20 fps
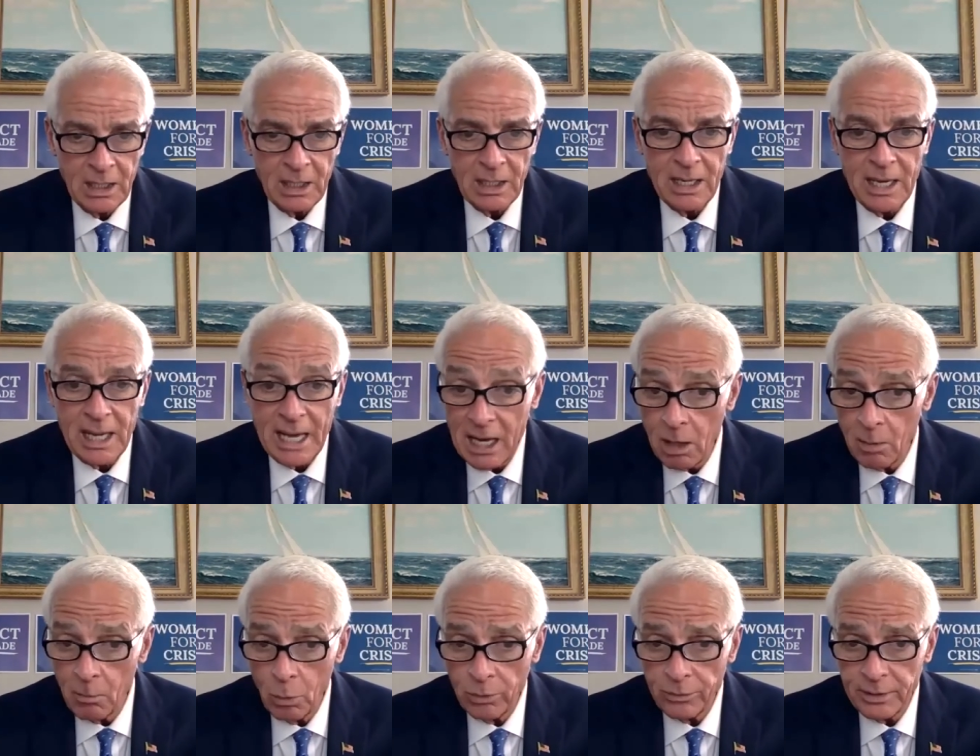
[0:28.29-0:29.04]

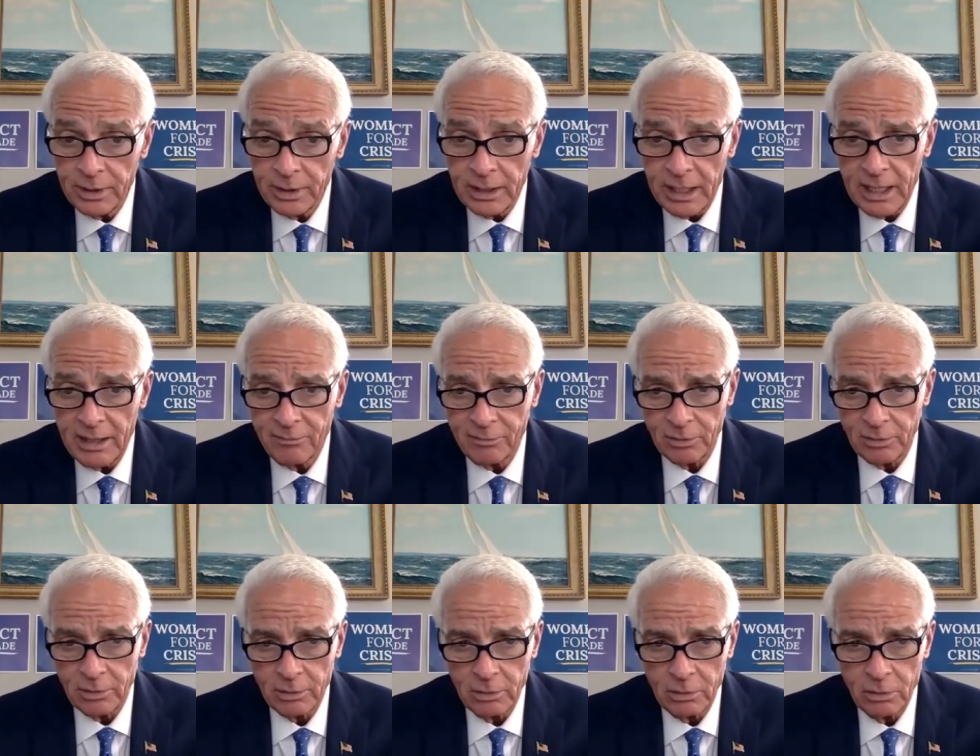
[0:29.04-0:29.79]
Now more than
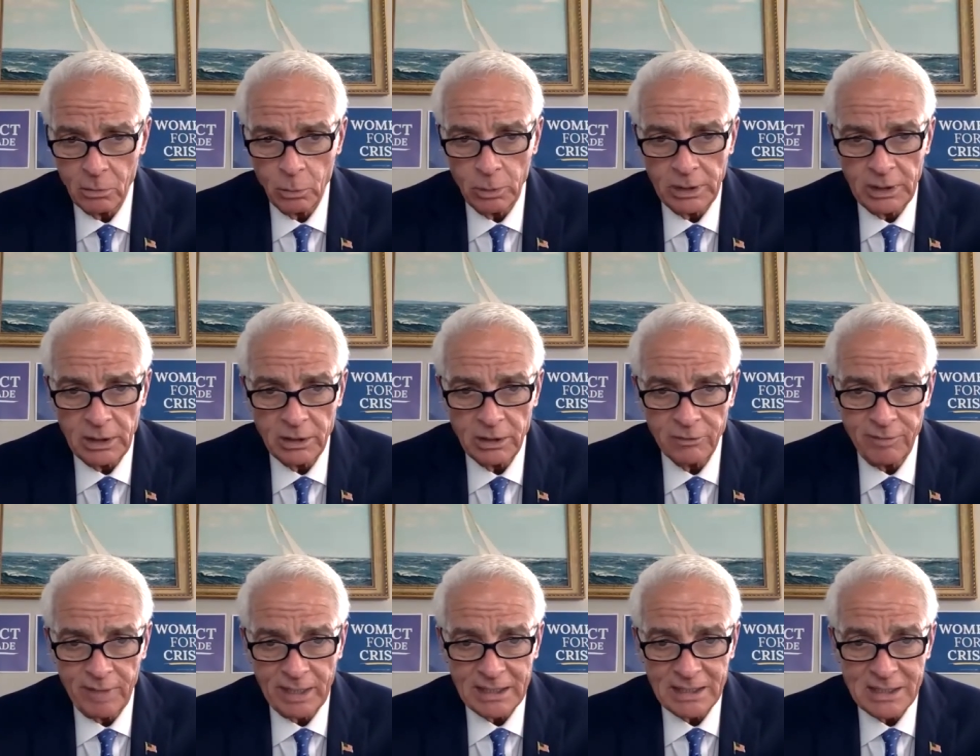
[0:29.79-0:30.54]
ever, we need to
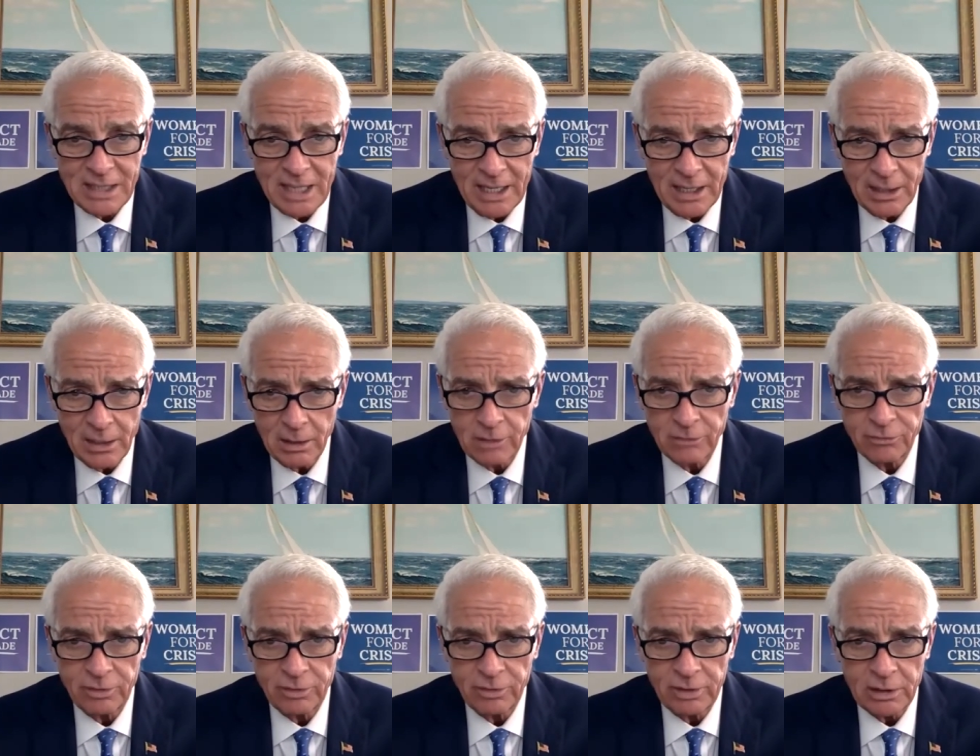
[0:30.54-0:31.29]
fight
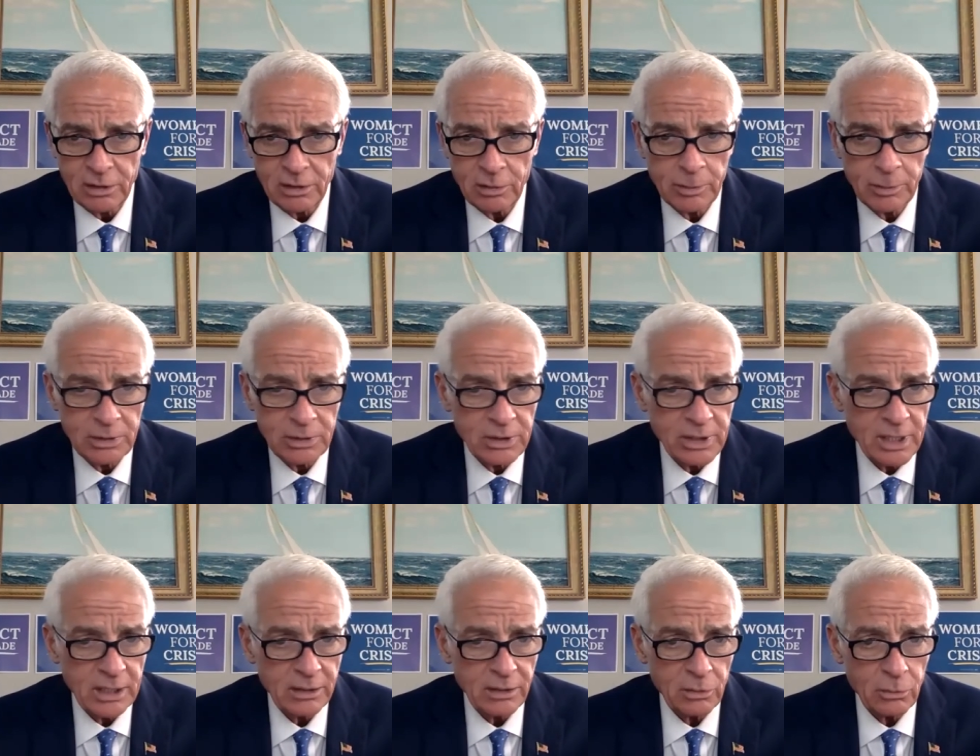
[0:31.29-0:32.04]
tirelessly to
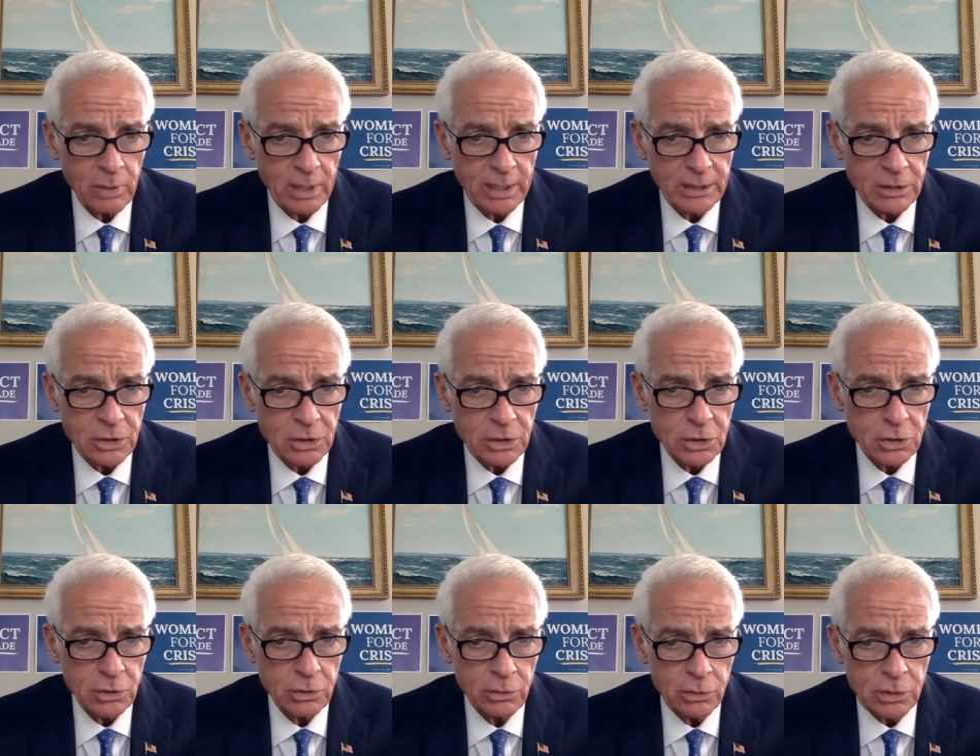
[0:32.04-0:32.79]
protect the right to
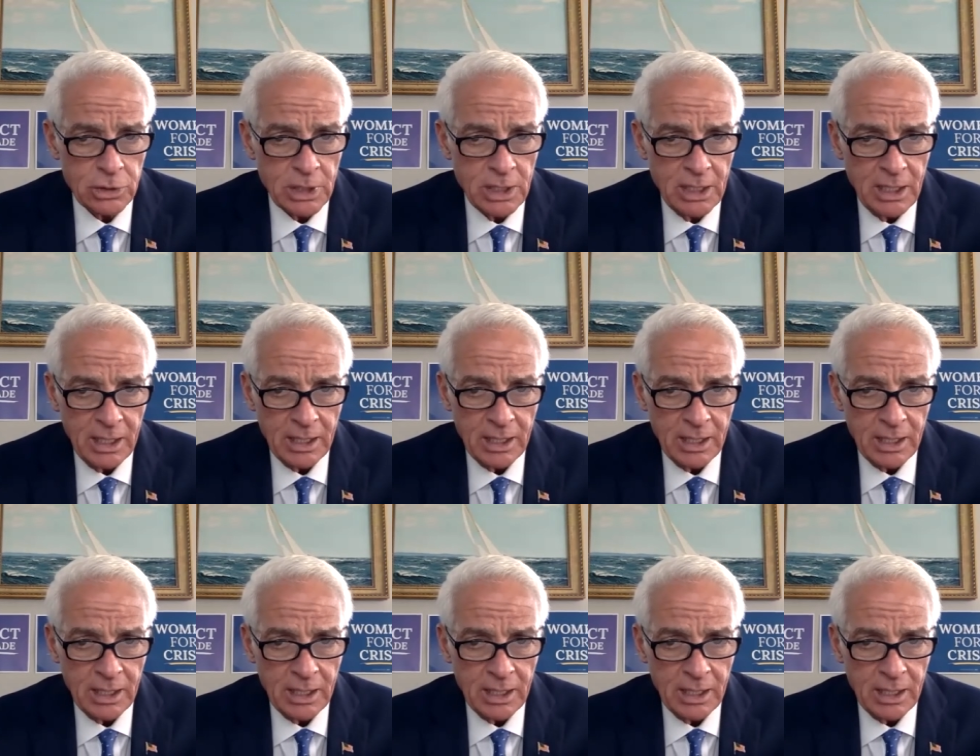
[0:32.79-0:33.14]
choose